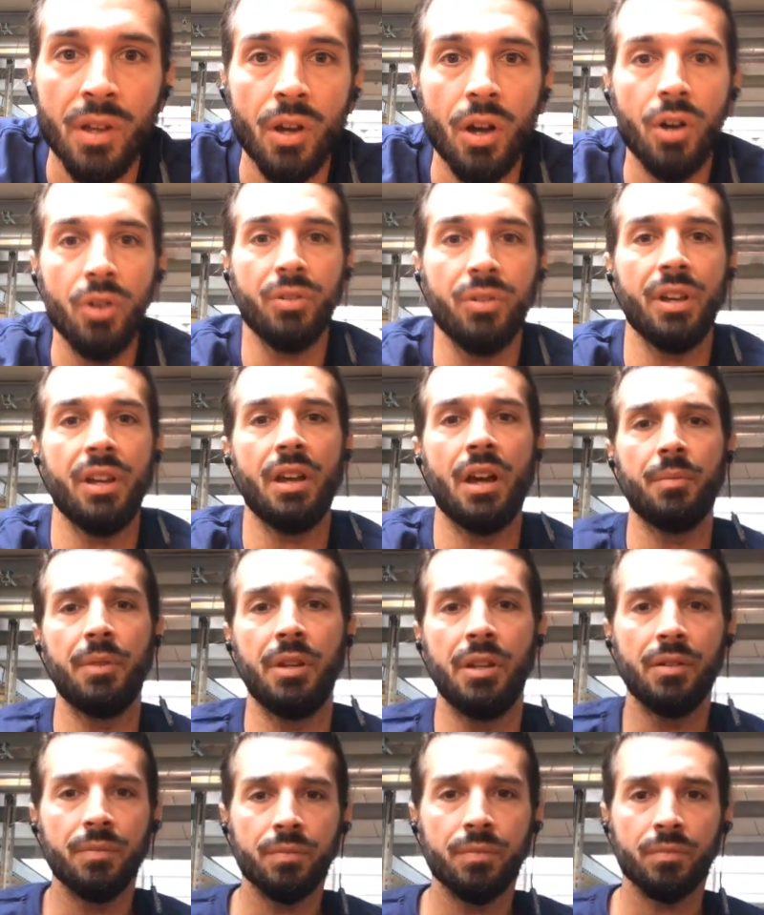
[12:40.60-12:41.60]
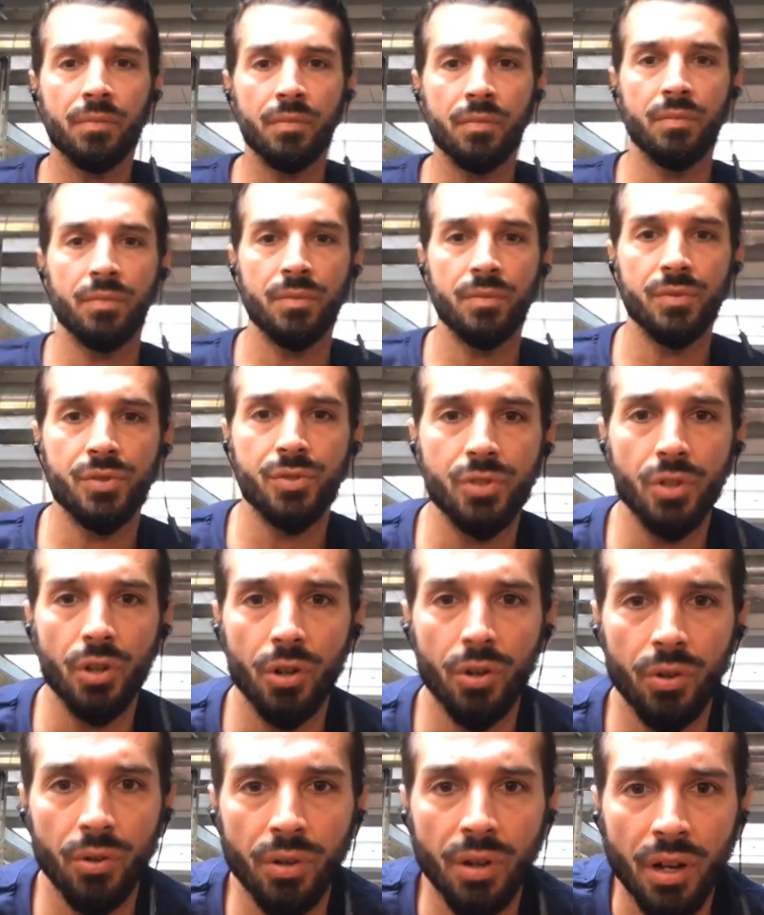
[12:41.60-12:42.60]
Okay,
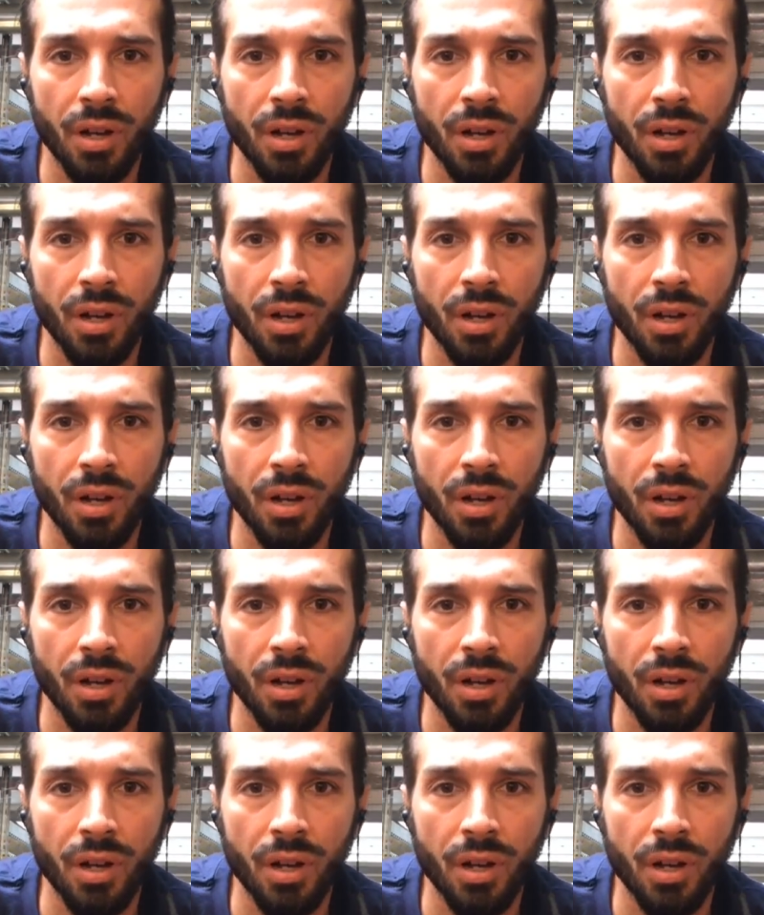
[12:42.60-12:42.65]
so